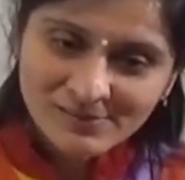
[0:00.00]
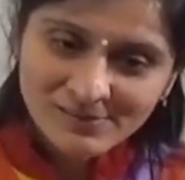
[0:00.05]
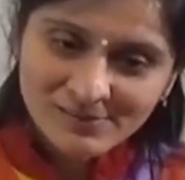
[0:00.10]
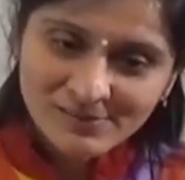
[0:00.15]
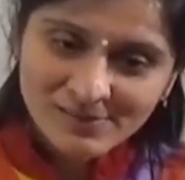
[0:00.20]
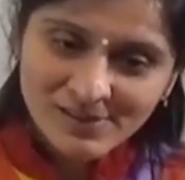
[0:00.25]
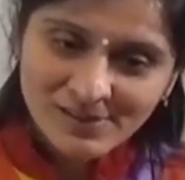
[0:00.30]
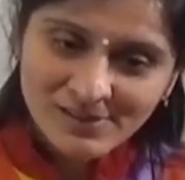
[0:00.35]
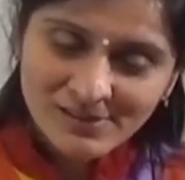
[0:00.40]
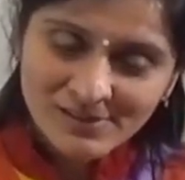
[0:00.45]

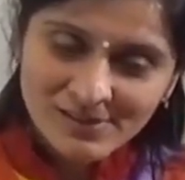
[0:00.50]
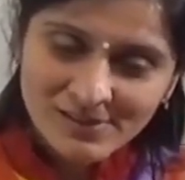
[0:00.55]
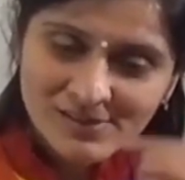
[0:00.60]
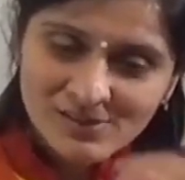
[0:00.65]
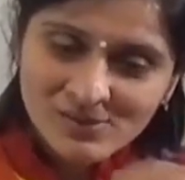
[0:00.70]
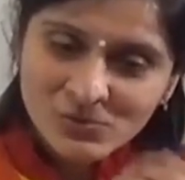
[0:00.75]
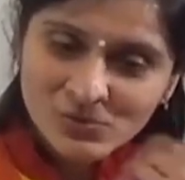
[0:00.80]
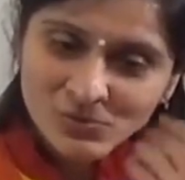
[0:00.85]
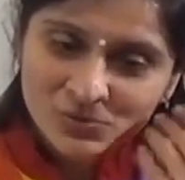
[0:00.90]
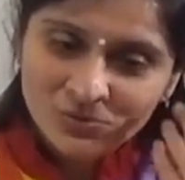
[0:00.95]
Yeah? There is
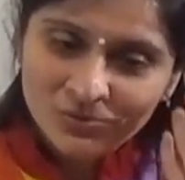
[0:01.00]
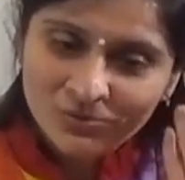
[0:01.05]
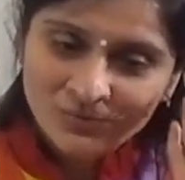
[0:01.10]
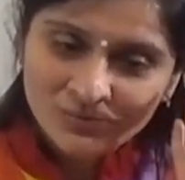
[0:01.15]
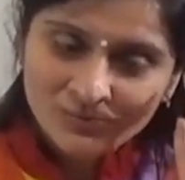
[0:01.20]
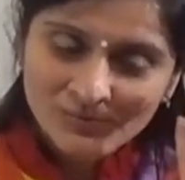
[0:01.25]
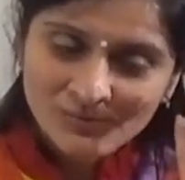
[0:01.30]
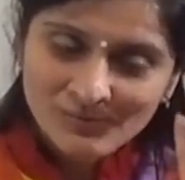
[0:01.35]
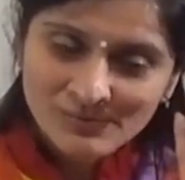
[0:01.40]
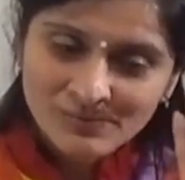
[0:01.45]
no
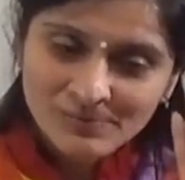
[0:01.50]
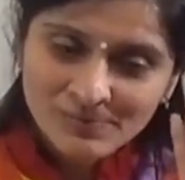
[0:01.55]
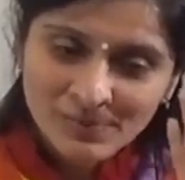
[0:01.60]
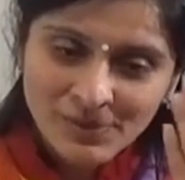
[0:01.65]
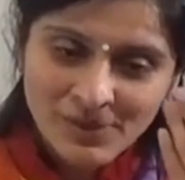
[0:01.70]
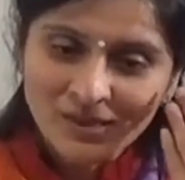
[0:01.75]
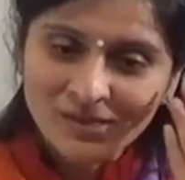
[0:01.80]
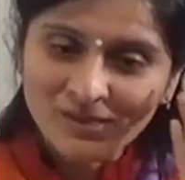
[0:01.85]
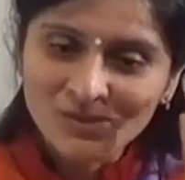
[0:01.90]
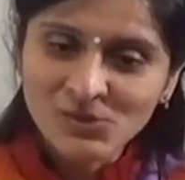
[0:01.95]

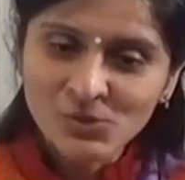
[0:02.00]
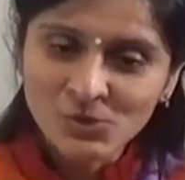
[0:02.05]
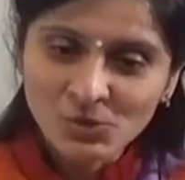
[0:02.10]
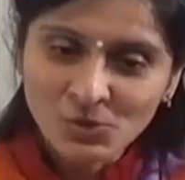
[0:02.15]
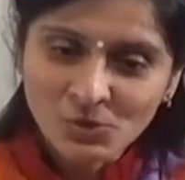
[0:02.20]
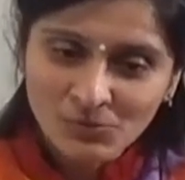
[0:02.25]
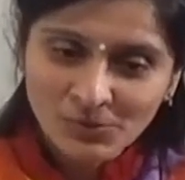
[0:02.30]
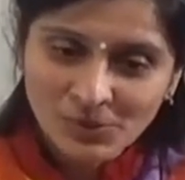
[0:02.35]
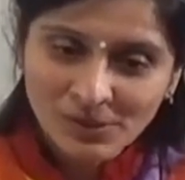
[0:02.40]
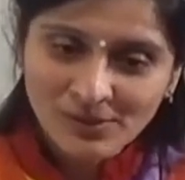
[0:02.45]

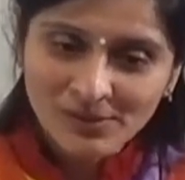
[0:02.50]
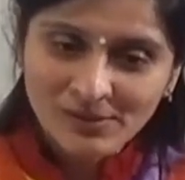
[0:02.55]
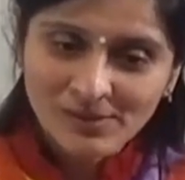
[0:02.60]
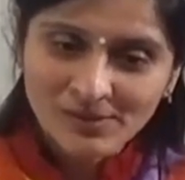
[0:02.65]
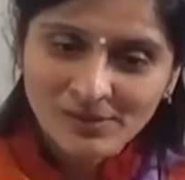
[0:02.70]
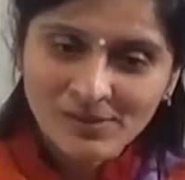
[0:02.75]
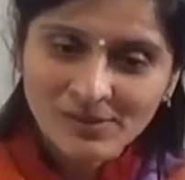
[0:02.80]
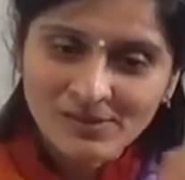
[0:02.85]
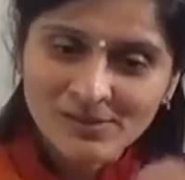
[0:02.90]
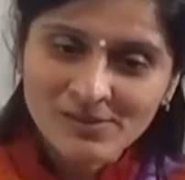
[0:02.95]
brainstorming.
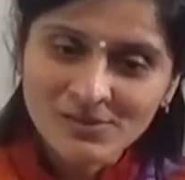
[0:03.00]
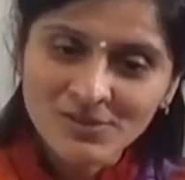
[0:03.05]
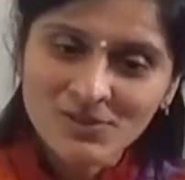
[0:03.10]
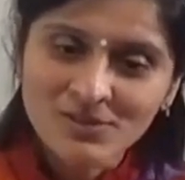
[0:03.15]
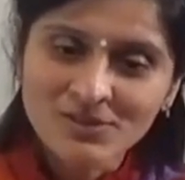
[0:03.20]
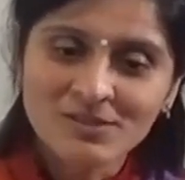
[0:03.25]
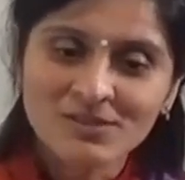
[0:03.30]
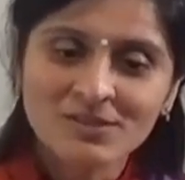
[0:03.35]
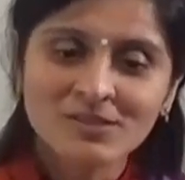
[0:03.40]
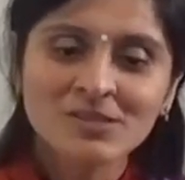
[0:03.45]
It's
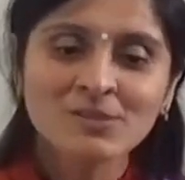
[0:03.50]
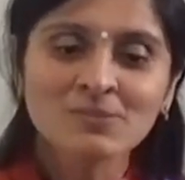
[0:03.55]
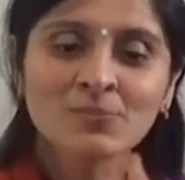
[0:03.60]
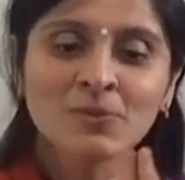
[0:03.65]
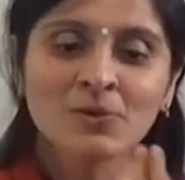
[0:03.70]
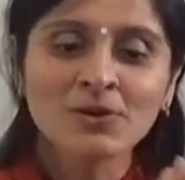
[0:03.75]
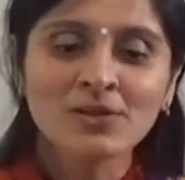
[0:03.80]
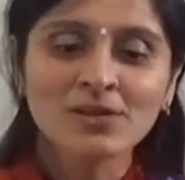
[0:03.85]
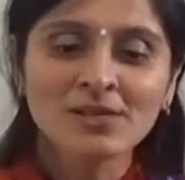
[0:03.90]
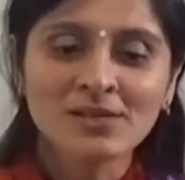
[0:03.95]
just a
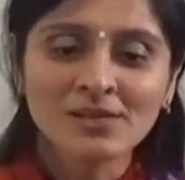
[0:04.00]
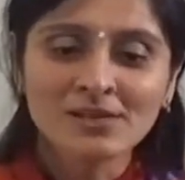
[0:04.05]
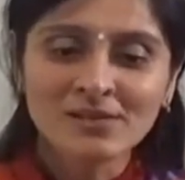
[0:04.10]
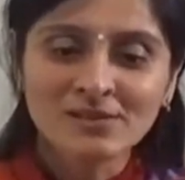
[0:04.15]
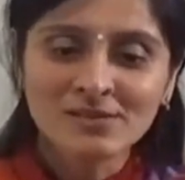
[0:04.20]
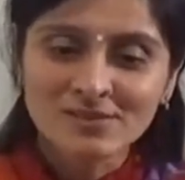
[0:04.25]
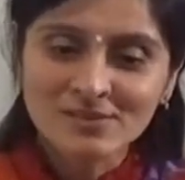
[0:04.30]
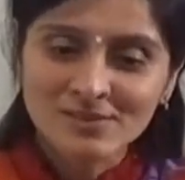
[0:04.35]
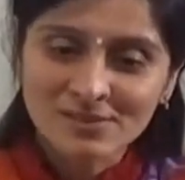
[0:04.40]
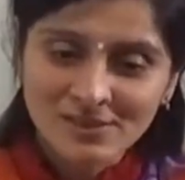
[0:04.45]

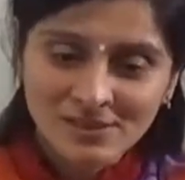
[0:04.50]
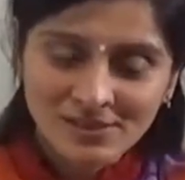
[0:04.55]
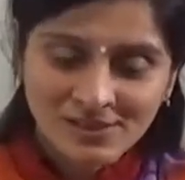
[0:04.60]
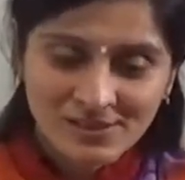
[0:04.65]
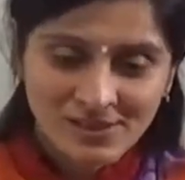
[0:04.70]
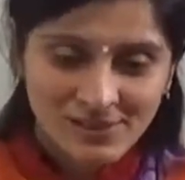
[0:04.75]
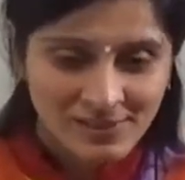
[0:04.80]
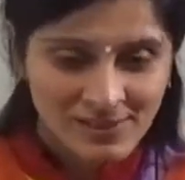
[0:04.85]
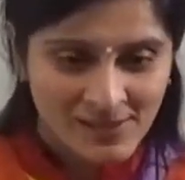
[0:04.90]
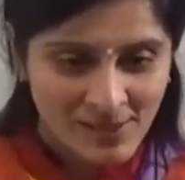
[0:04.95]
spontaneous thing
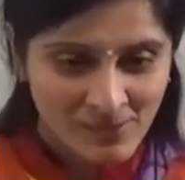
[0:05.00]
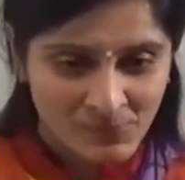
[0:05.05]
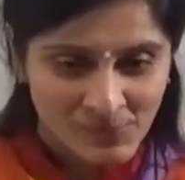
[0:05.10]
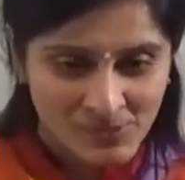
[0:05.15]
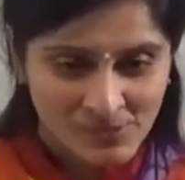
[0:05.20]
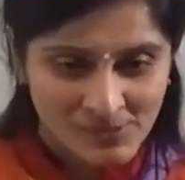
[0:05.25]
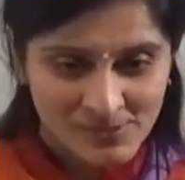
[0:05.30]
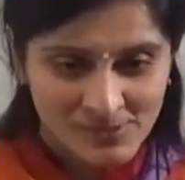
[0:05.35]
that happens.